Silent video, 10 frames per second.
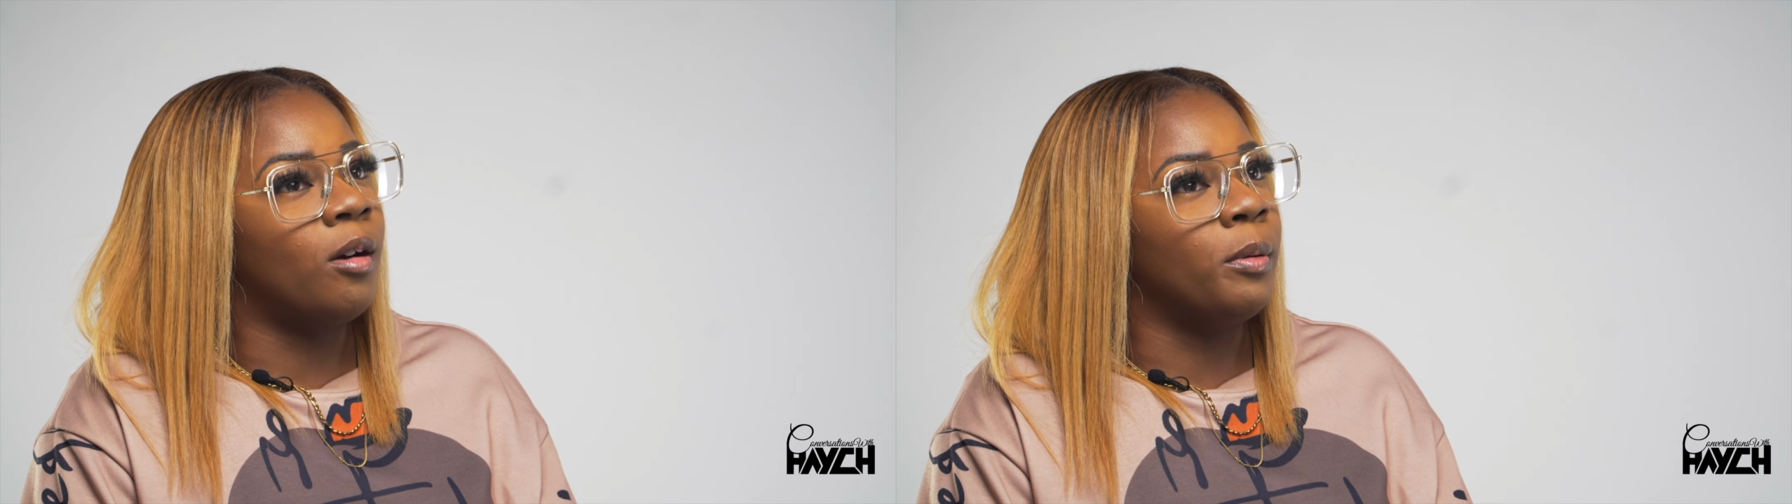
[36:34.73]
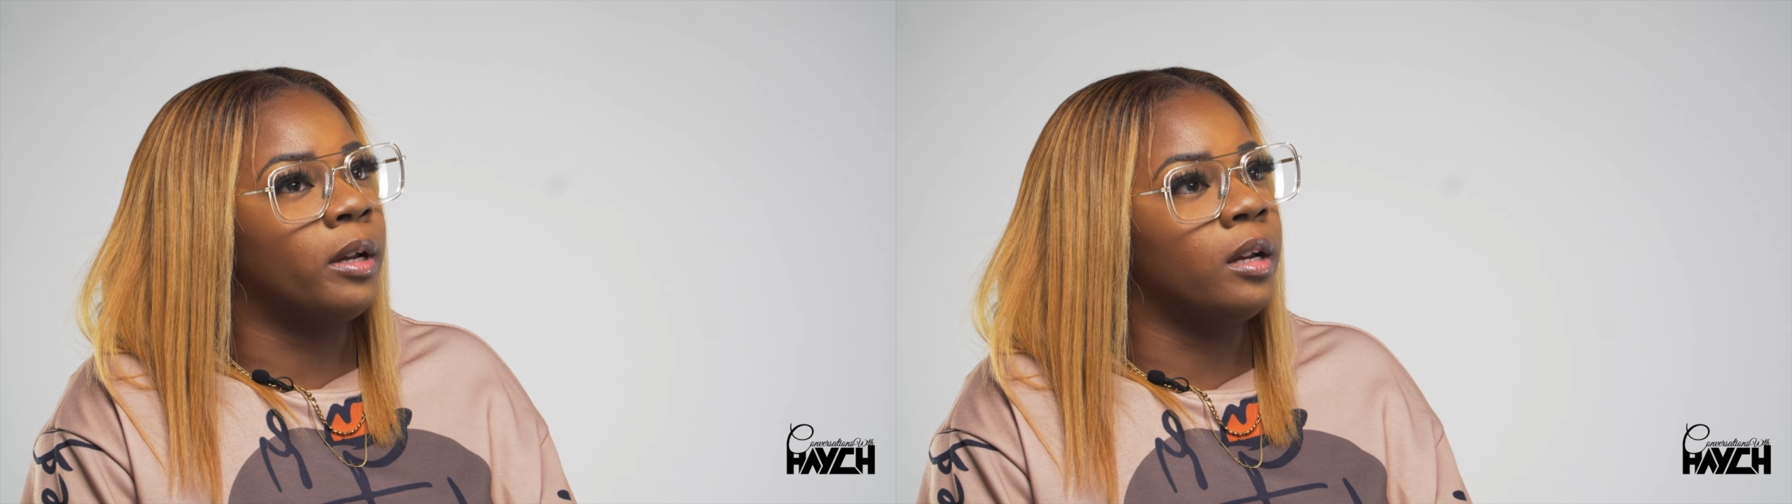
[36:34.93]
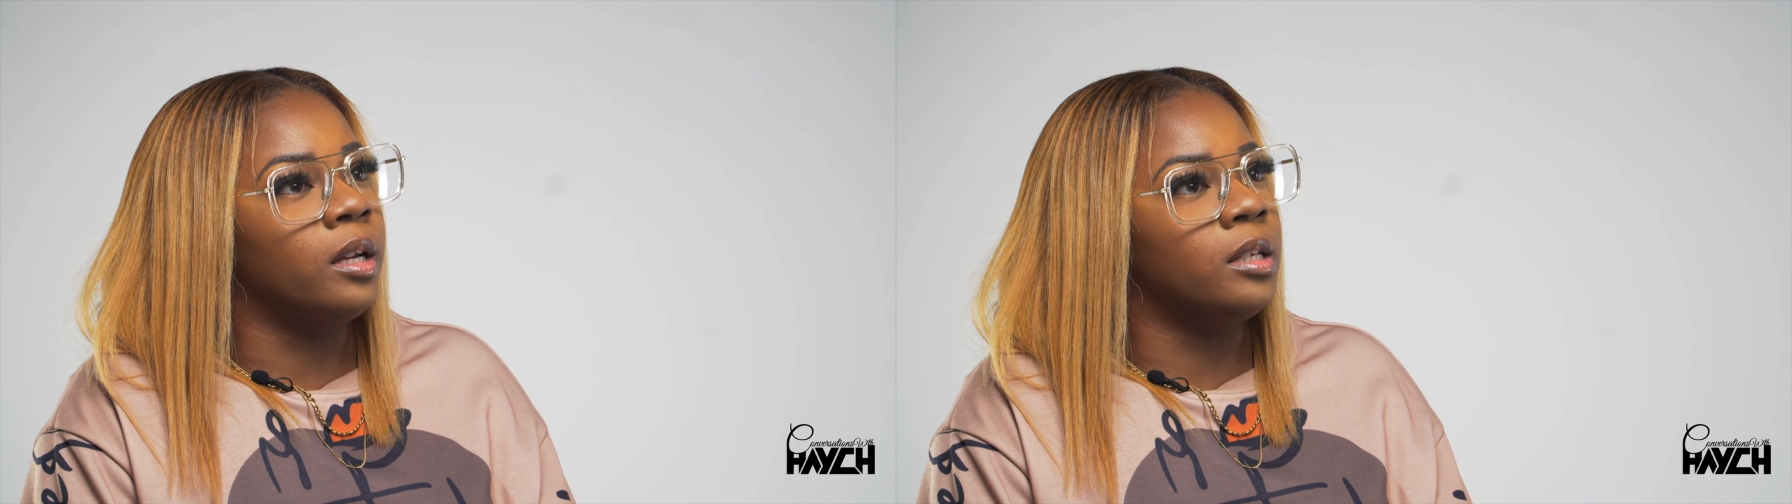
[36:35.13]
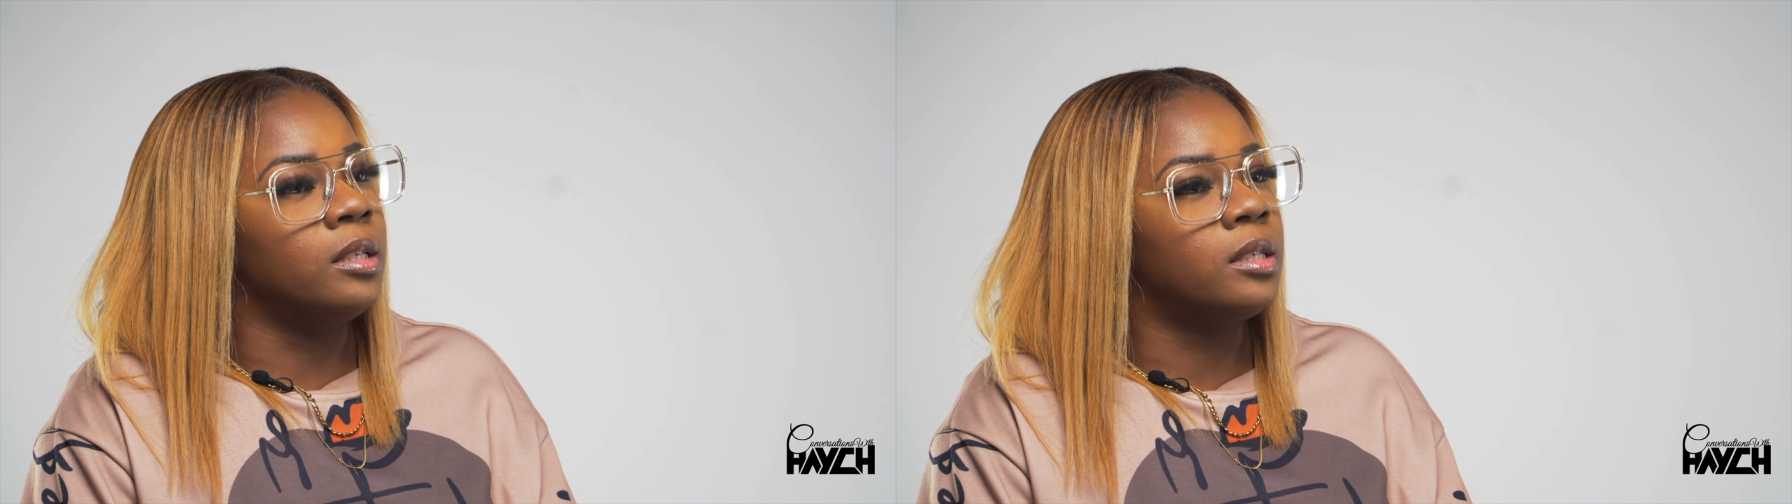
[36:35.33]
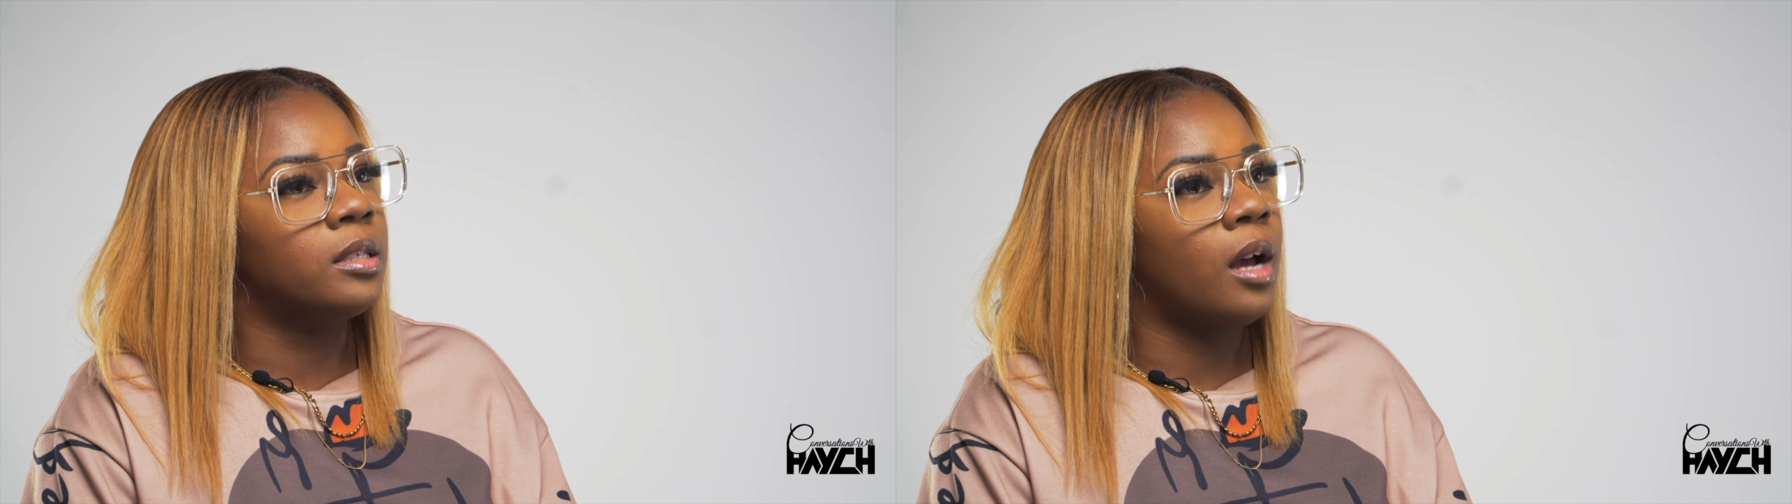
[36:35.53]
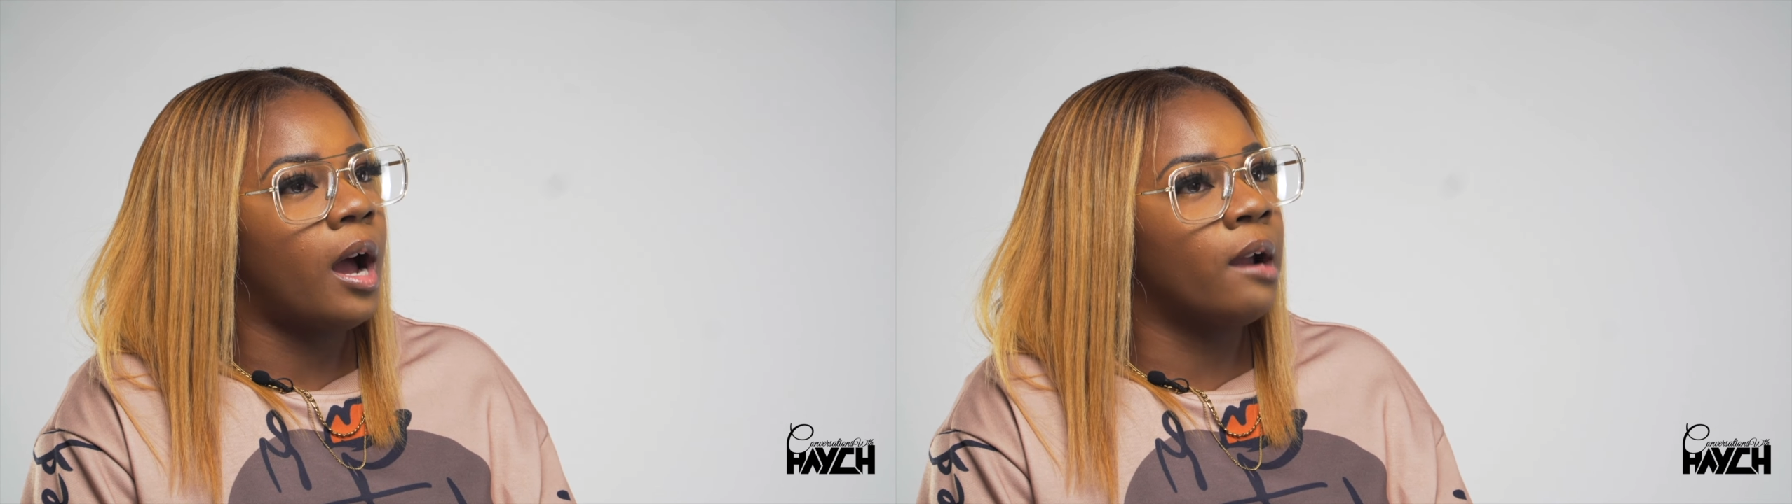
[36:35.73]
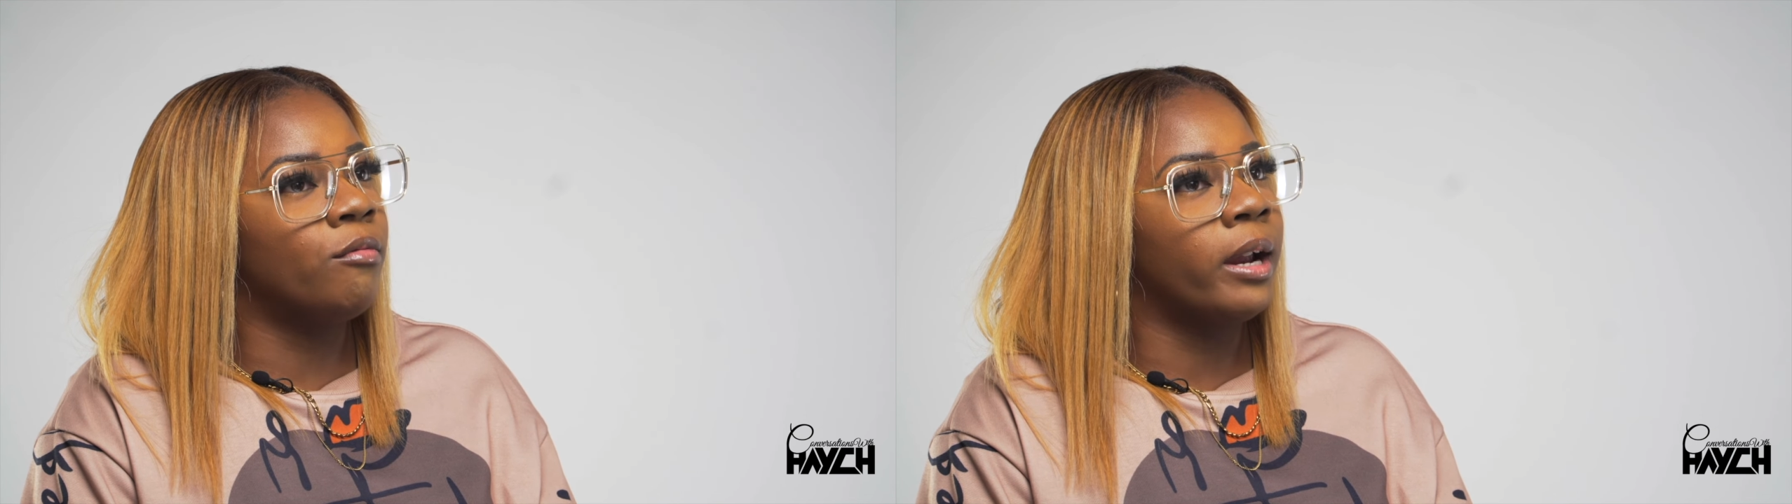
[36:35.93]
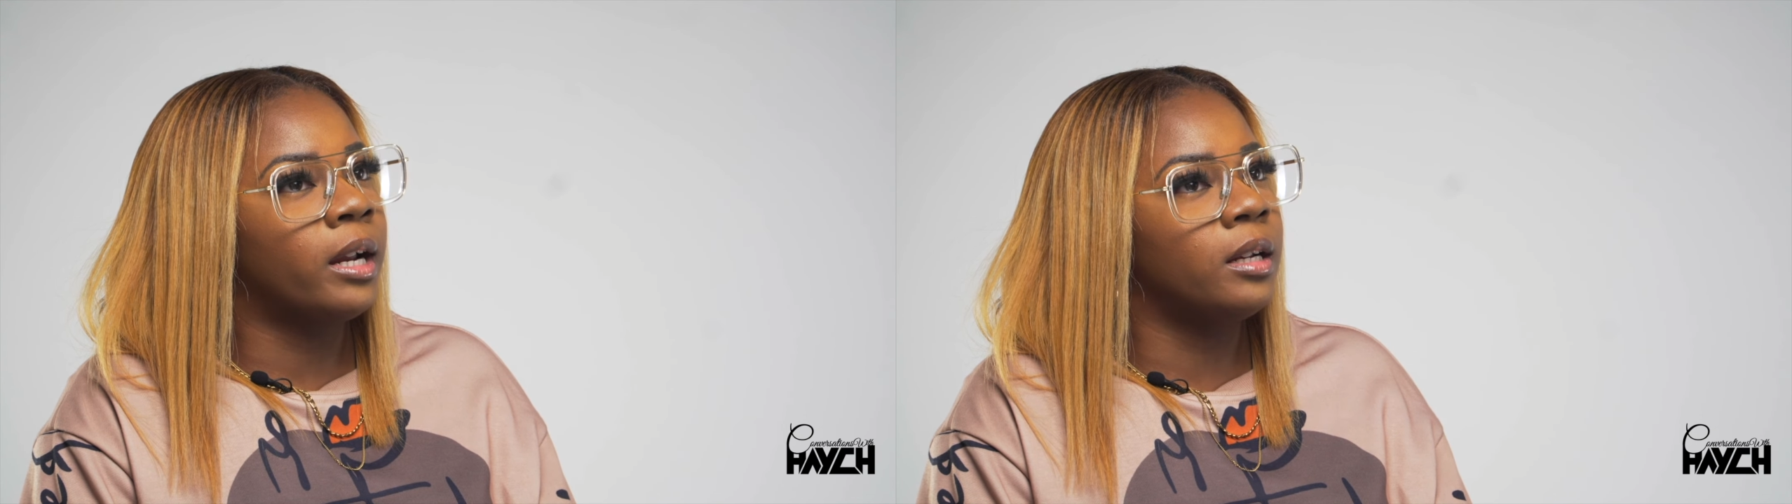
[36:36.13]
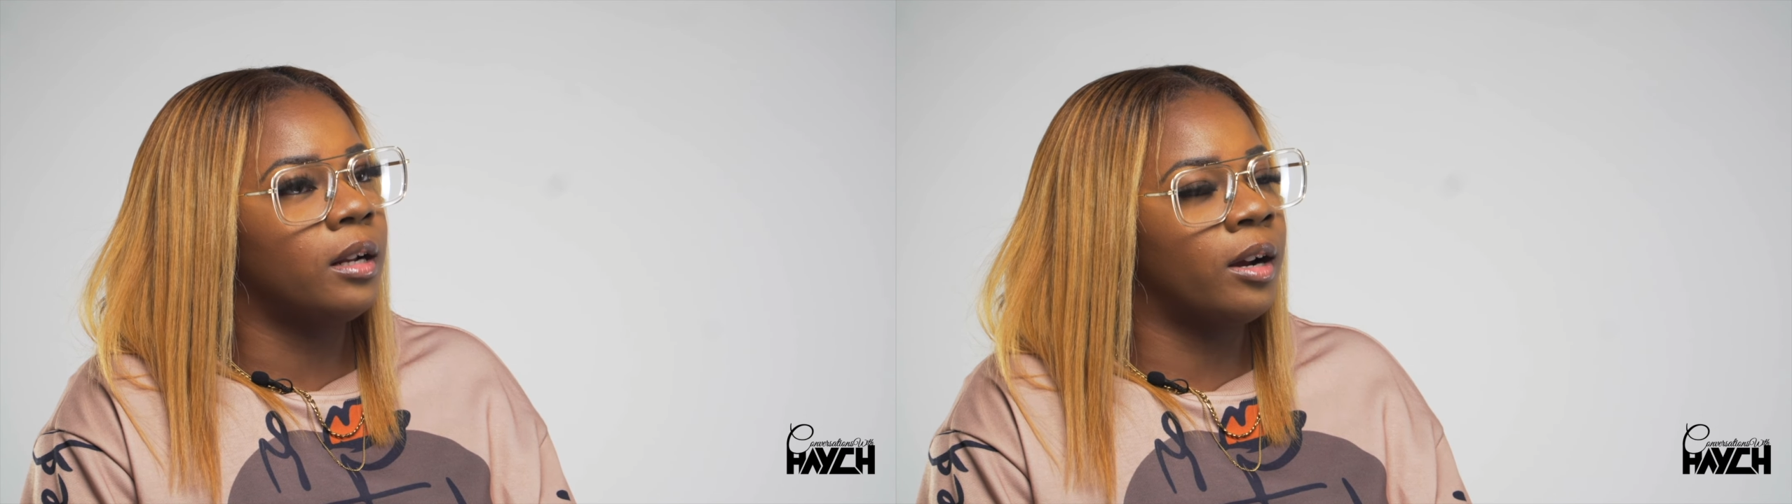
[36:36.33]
because I reckon...